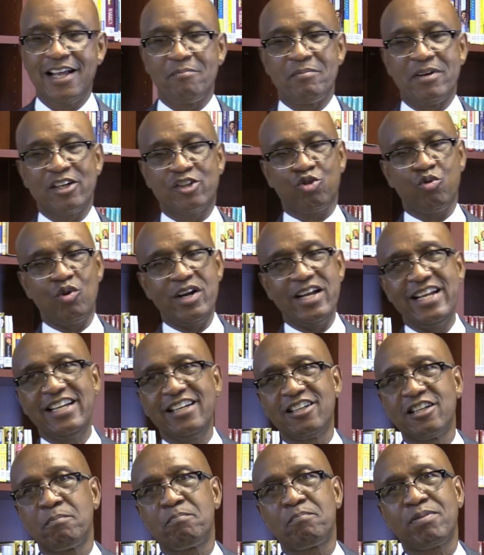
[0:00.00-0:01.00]
between
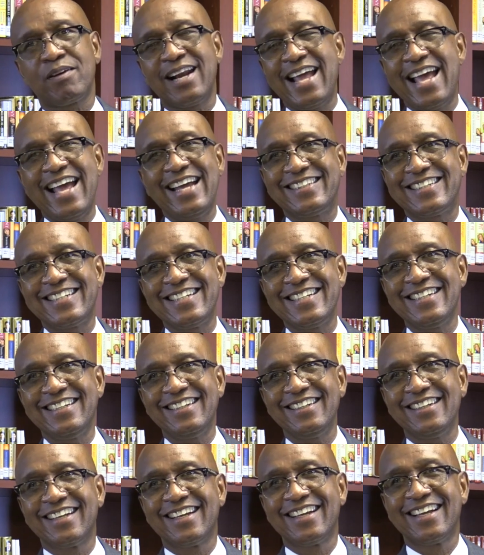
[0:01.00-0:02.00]
the
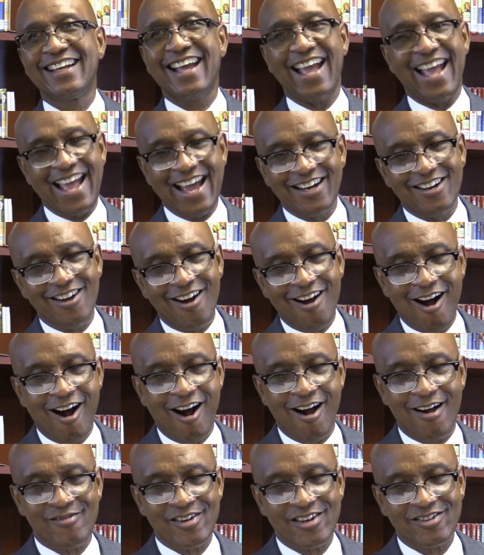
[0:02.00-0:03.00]
planting and the
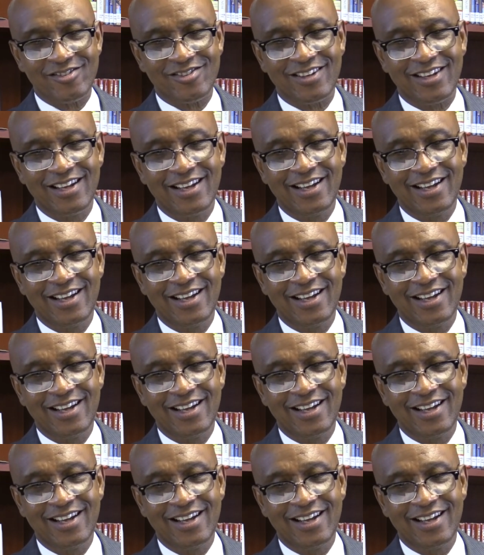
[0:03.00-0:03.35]
harvest.